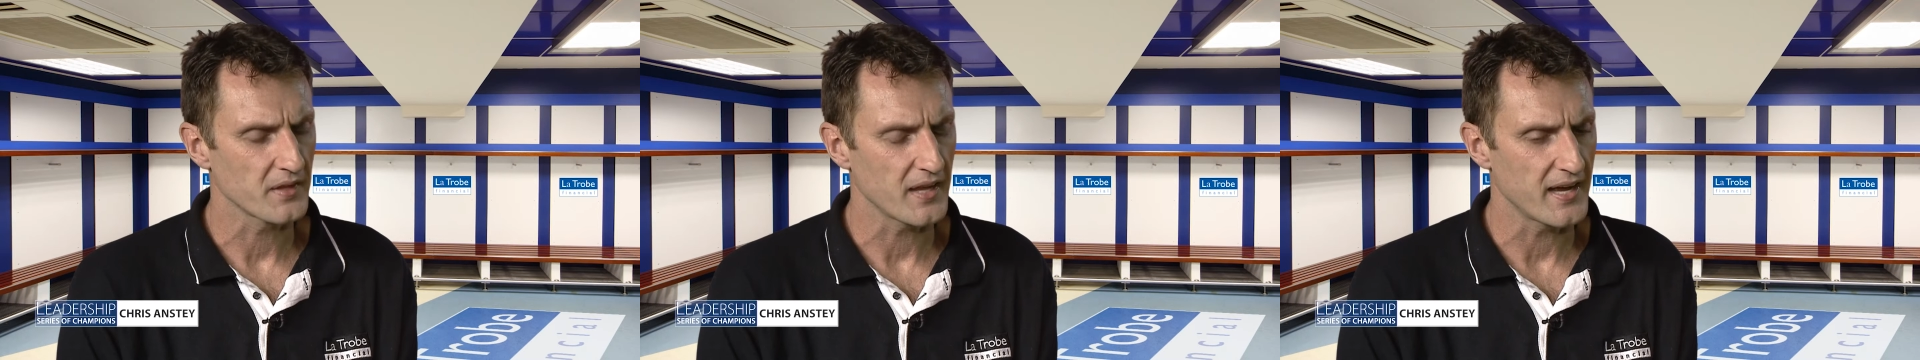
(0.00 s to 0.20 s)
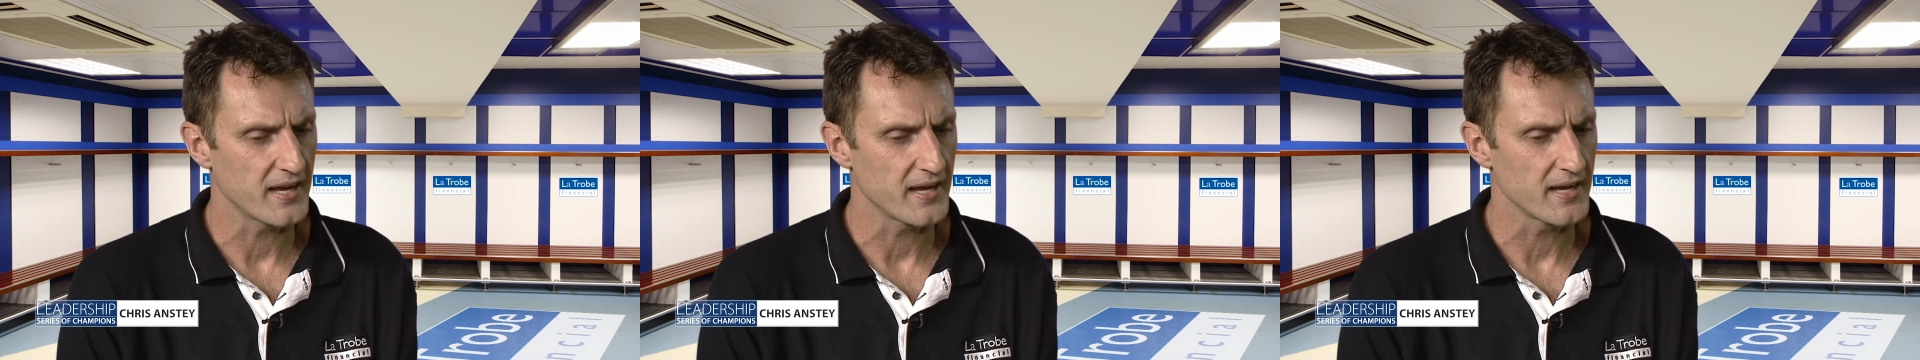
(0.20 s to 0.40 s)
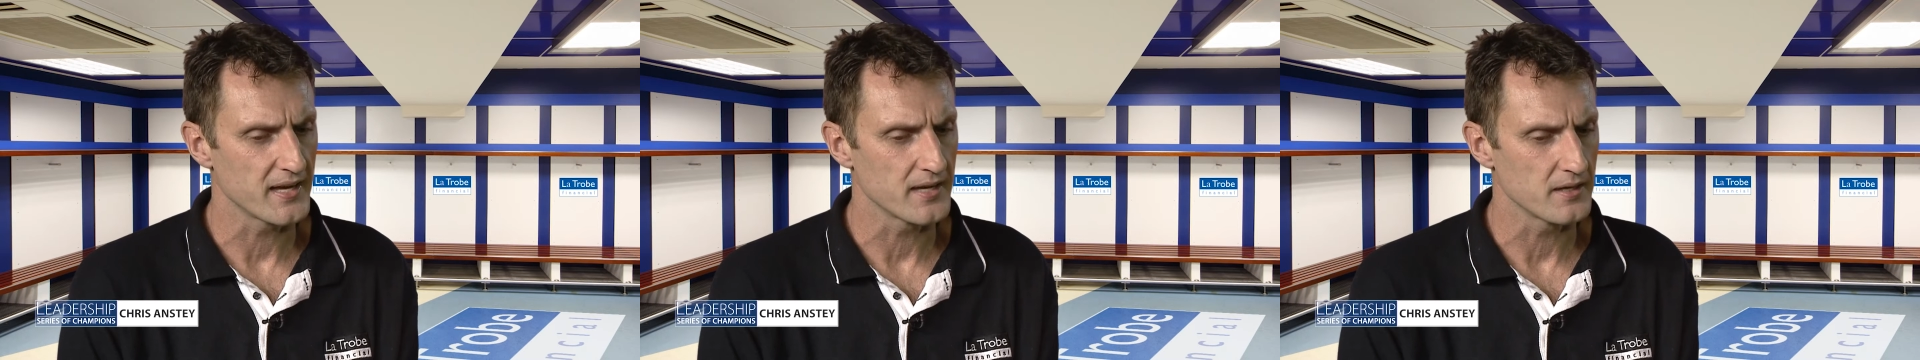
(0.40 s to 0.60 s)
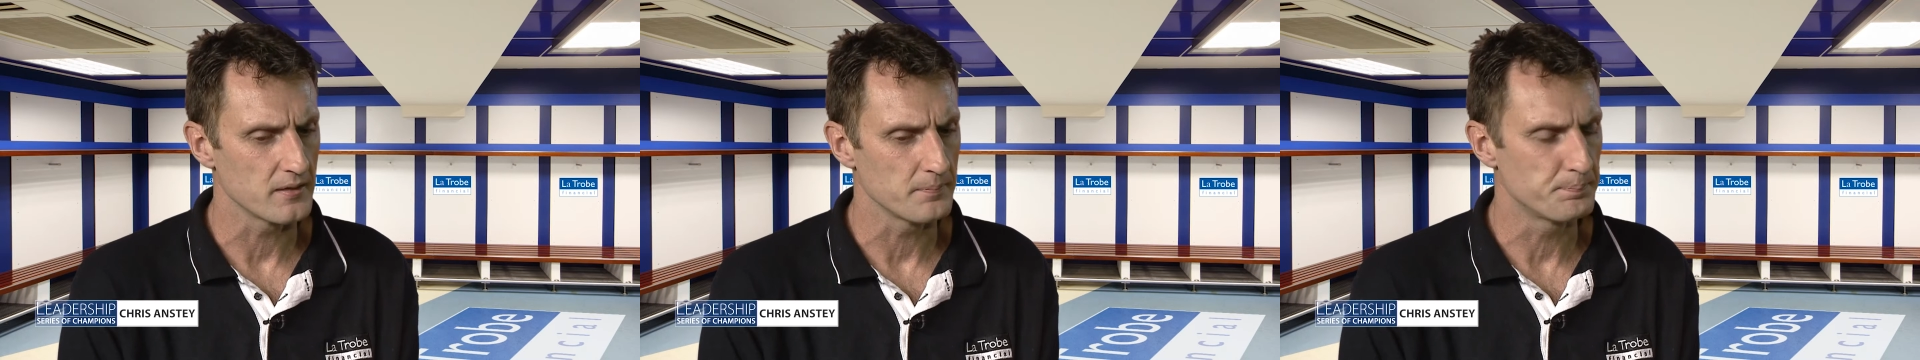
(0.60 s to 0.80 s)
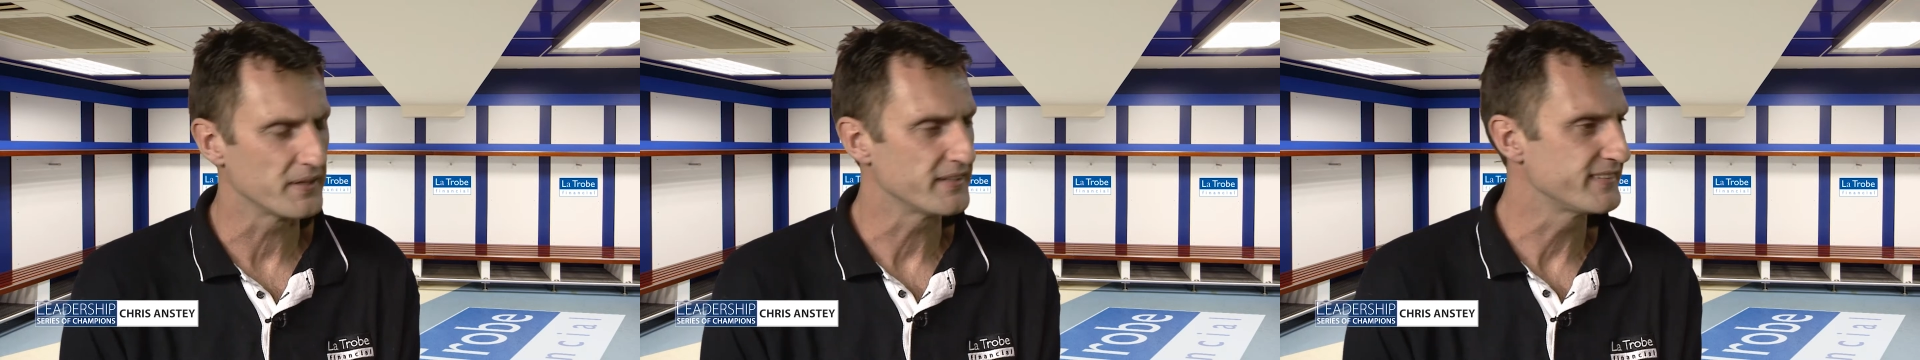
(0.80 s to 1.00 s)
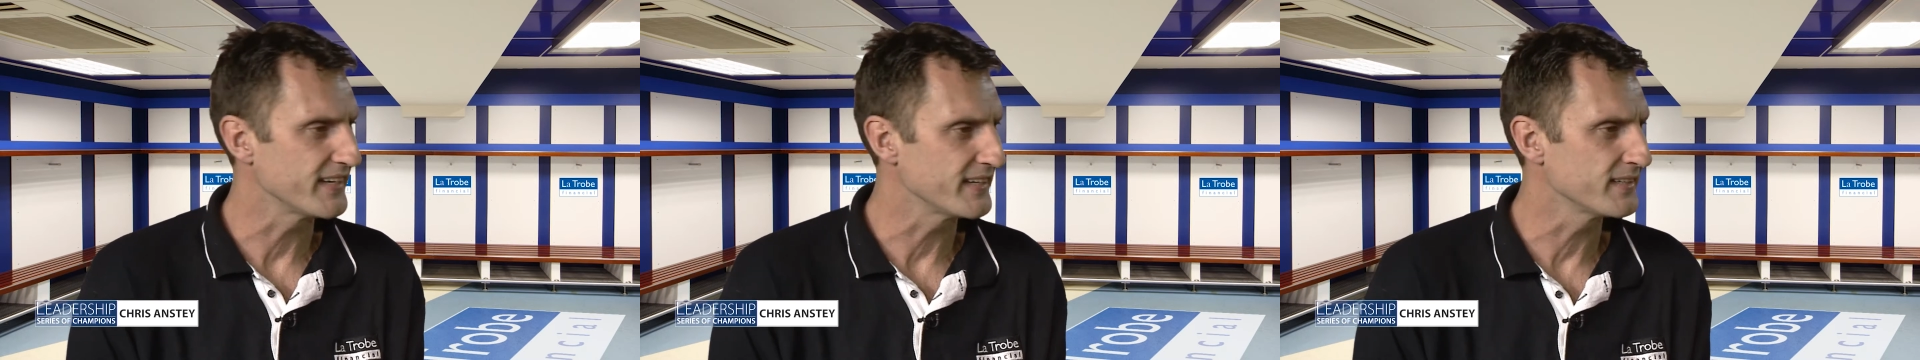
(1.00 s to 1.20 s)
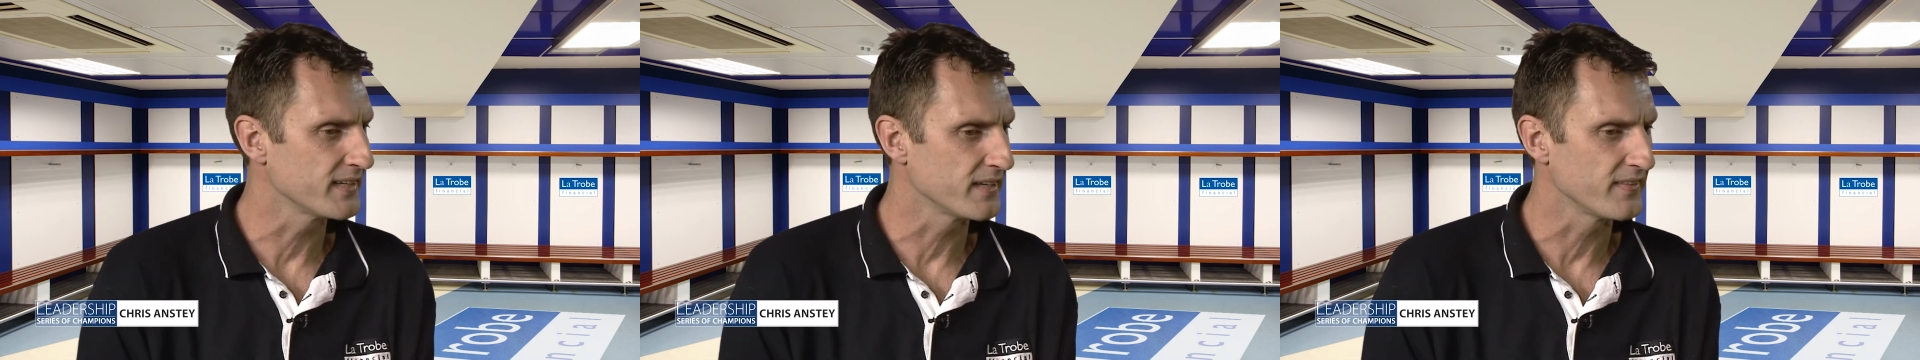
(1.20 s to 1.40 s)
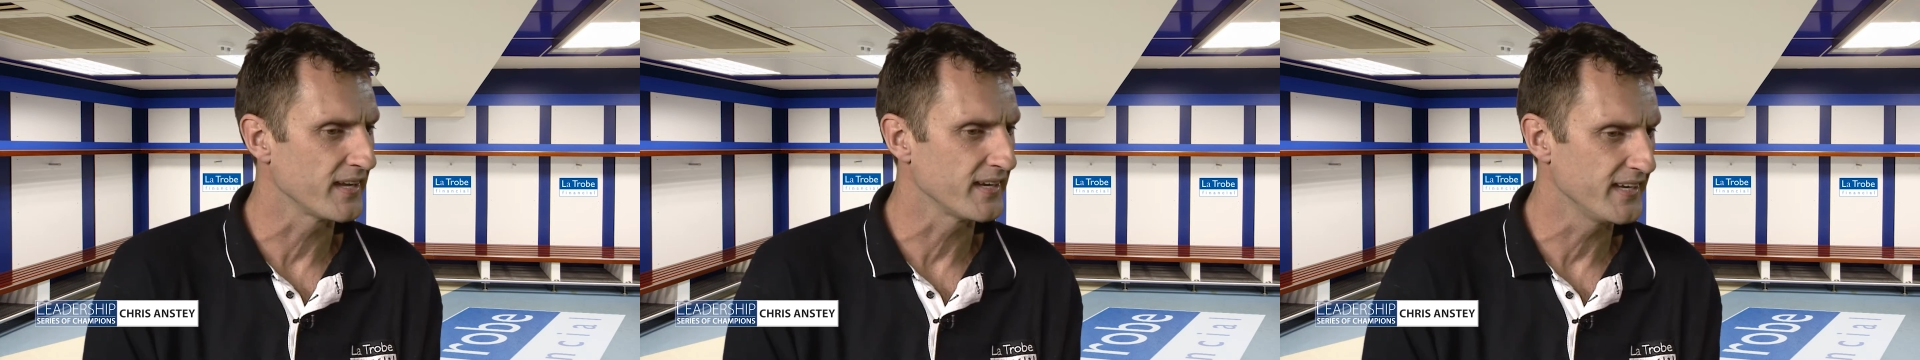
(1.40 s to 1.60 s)
but
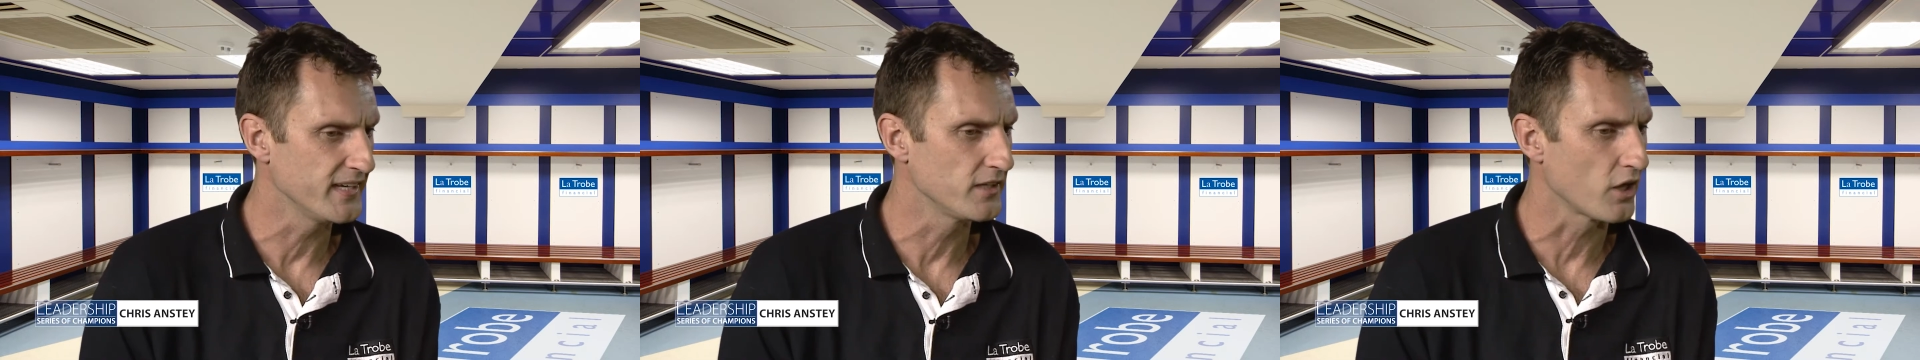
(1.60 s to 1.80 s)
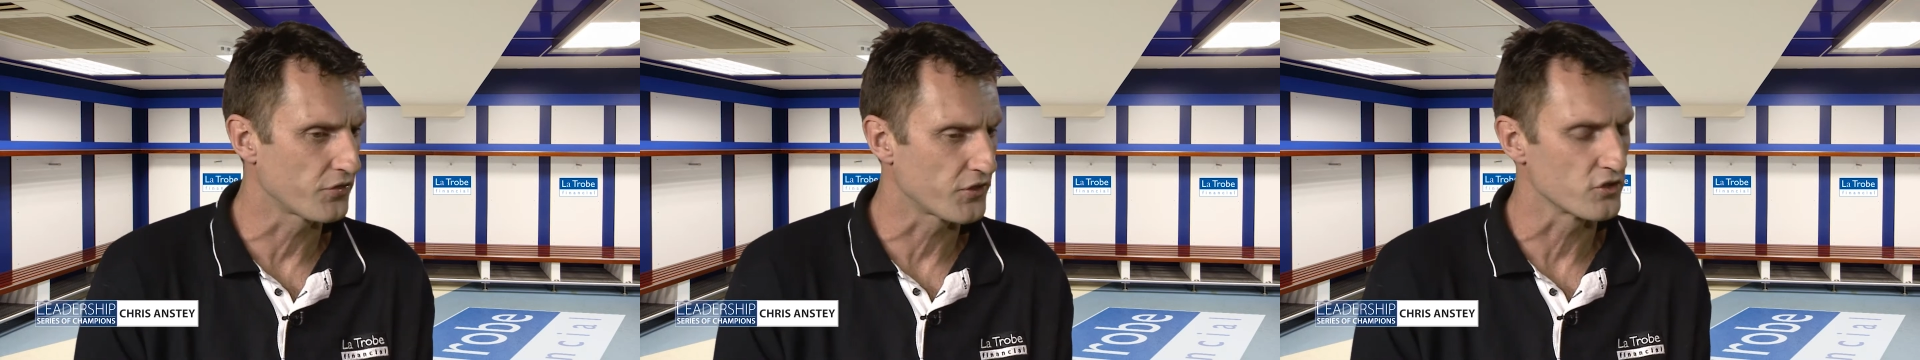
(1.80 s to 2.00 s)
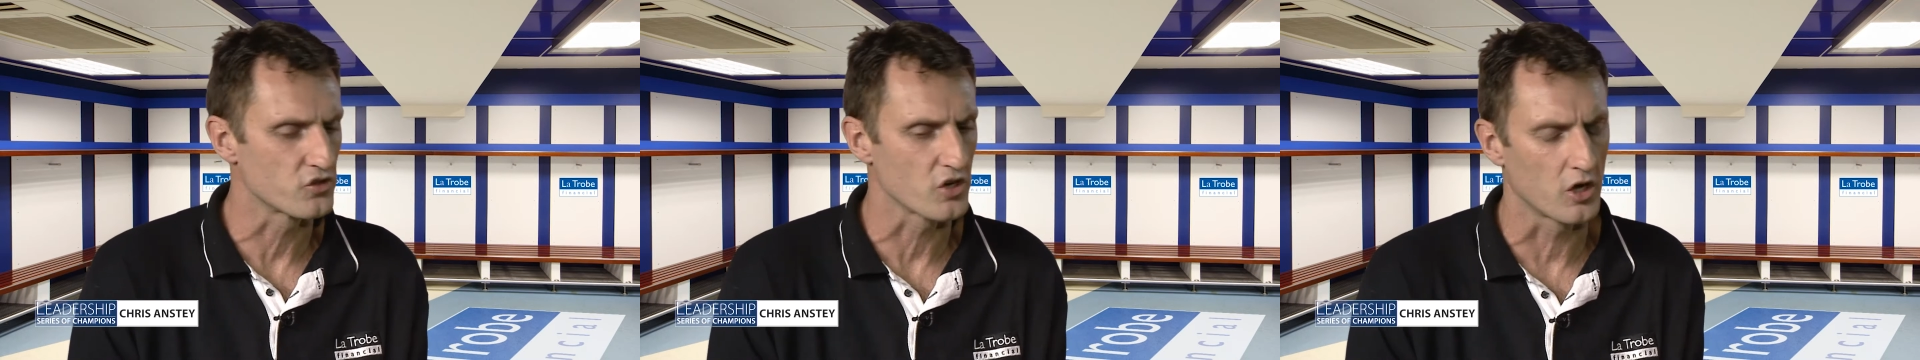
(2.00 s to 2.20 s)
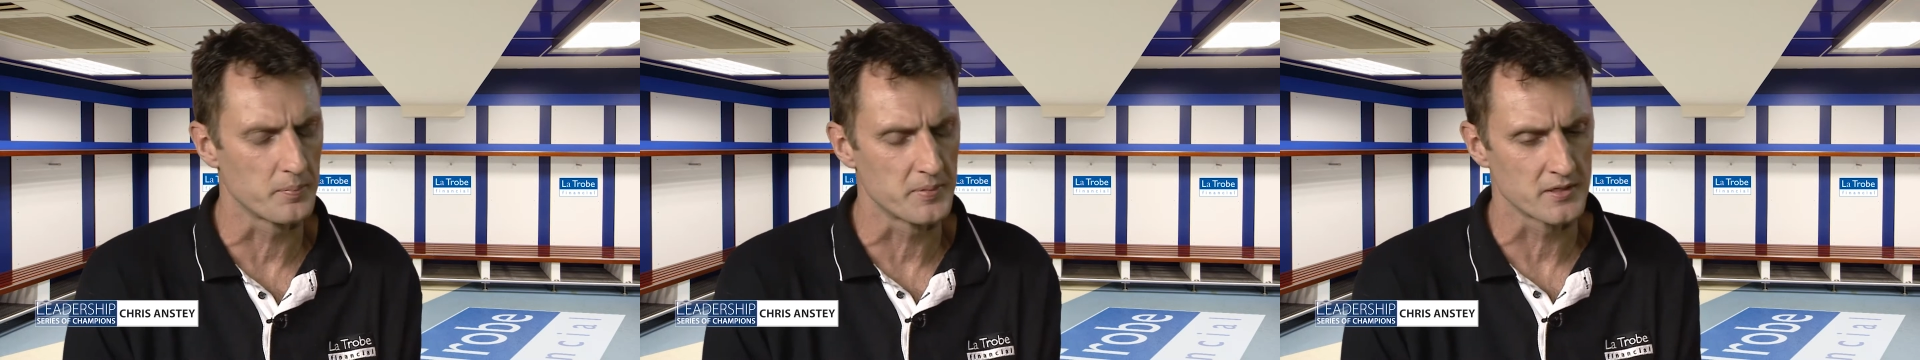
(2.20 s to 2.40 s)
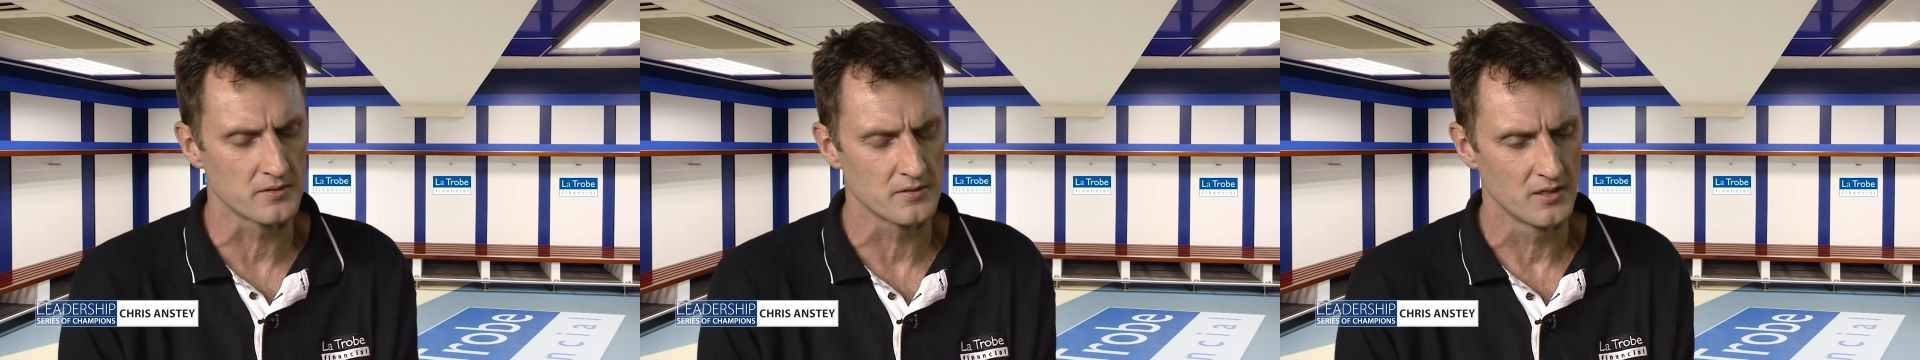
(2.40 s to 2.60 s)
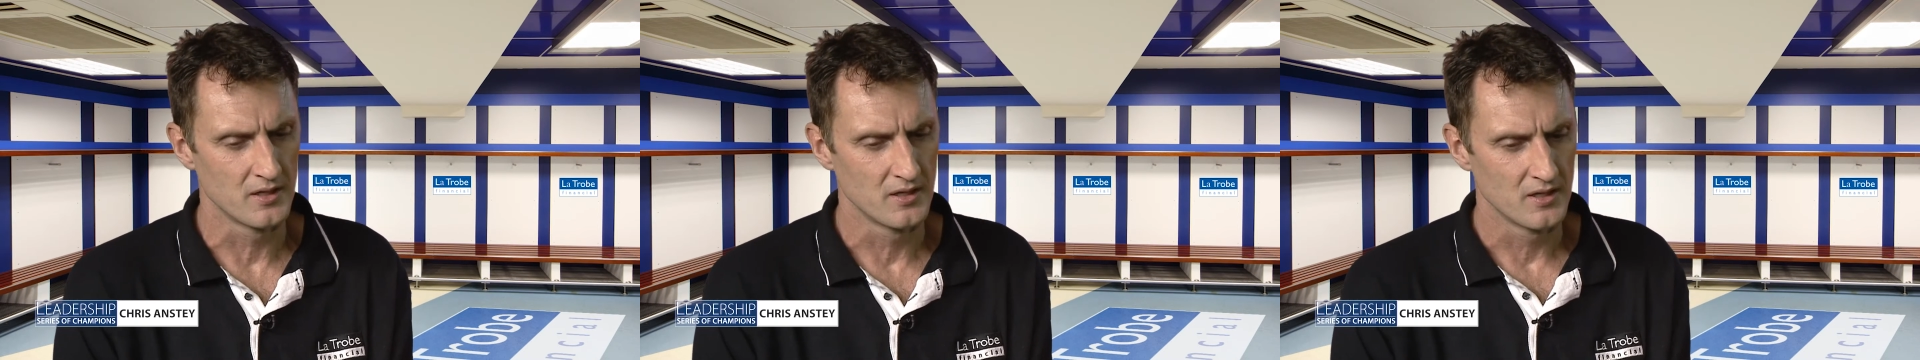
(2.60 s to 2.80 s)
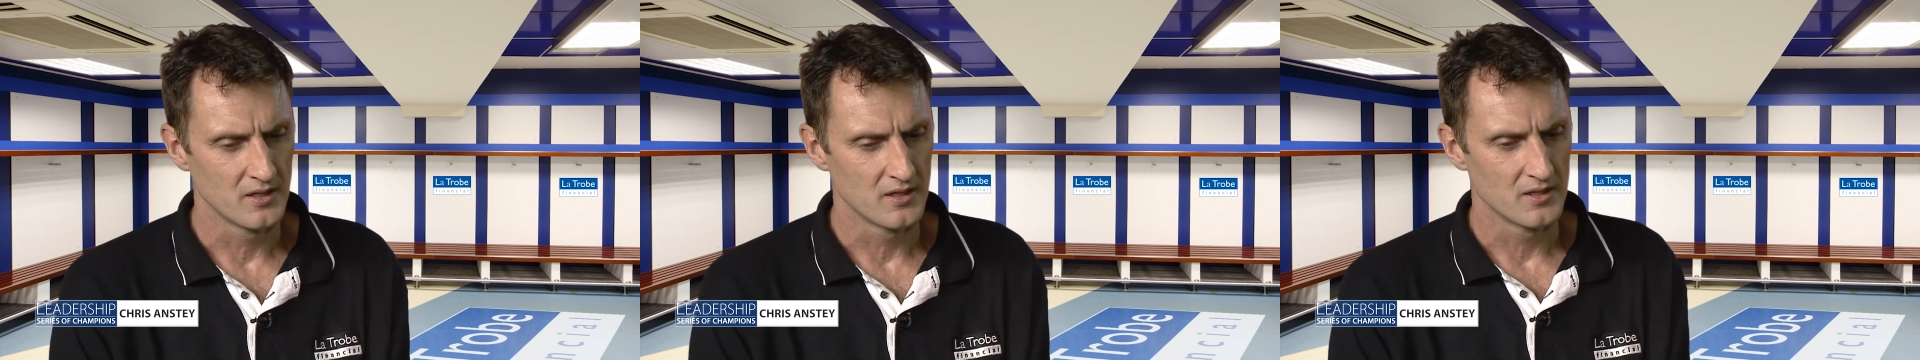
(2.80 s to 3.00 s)
didn't, and then he got the job, and